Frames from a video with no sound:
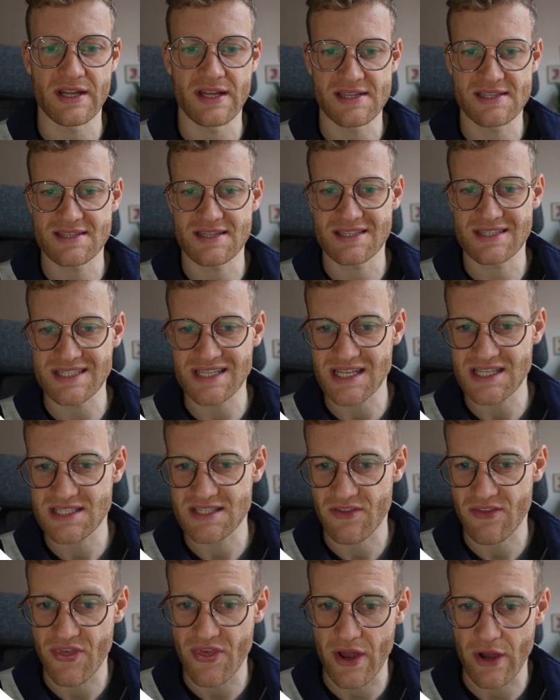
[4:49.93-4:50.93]
It's six
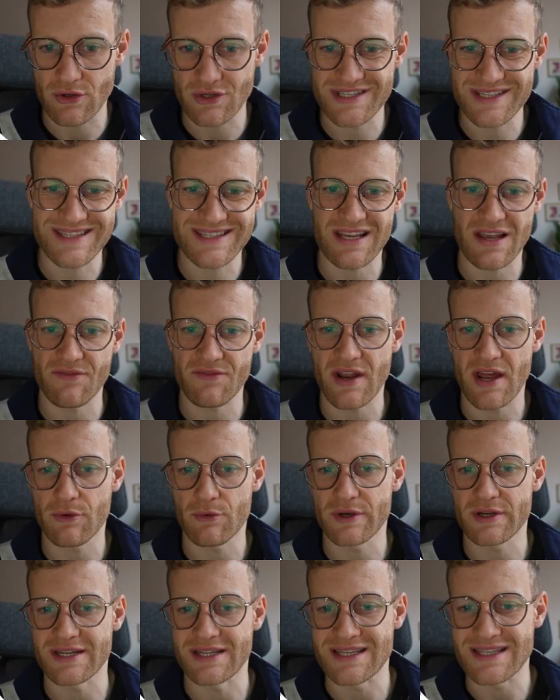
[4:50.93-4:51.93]
thousand seven
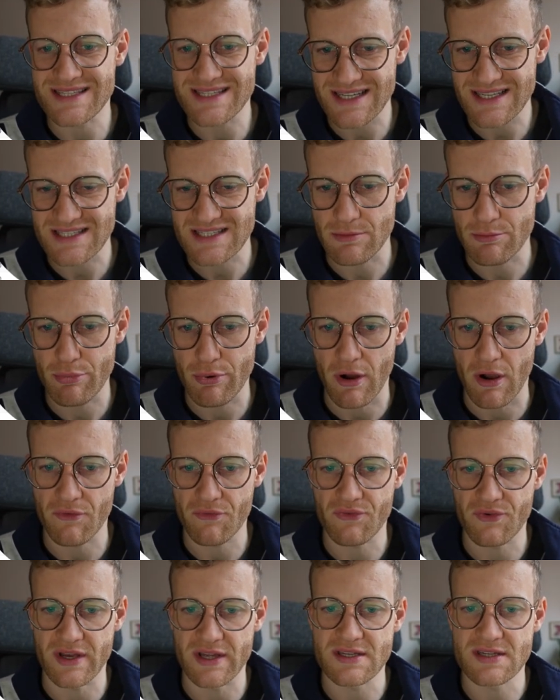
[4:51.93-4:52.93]
hundred sixty
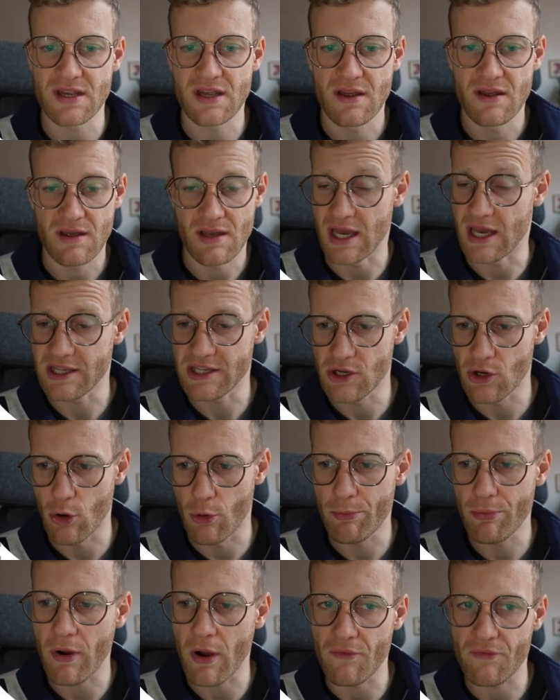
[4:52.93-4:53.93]
profit, uh,
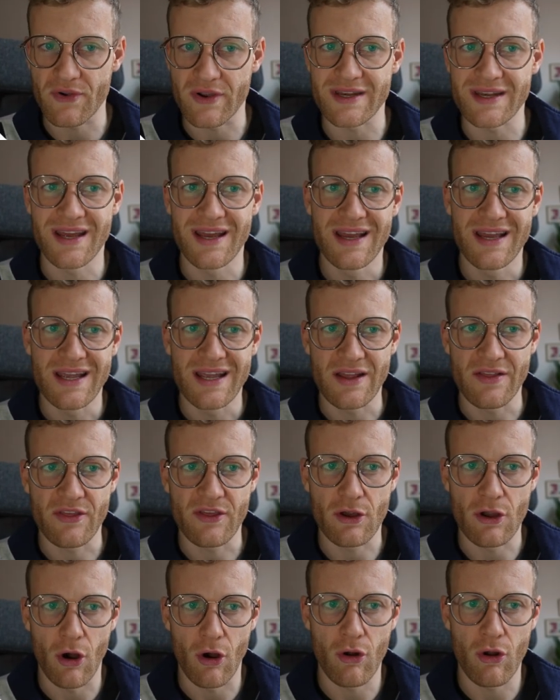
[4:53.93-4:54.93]
euro profit in the
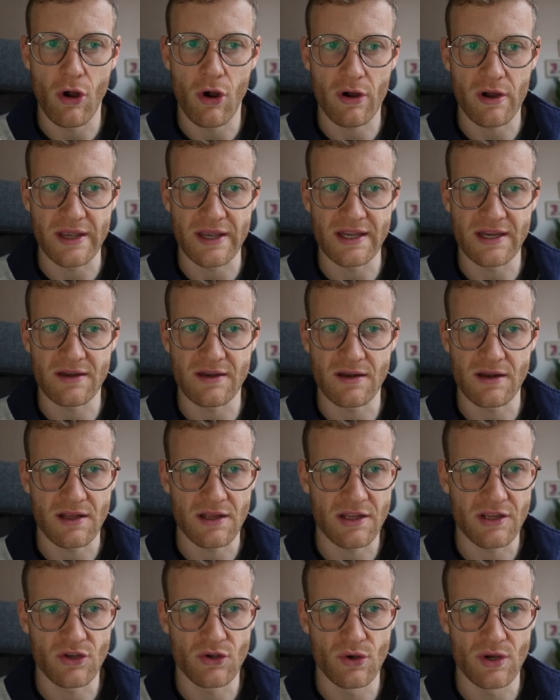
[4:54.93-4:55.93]
go long in
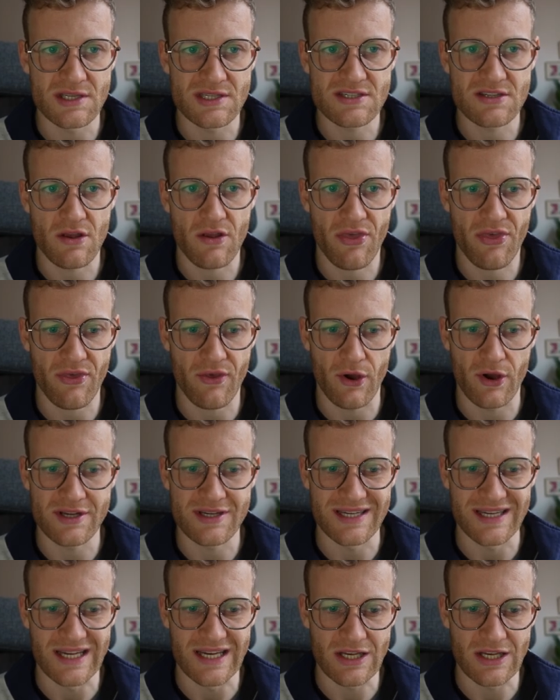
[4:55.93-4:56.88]
U S thirty.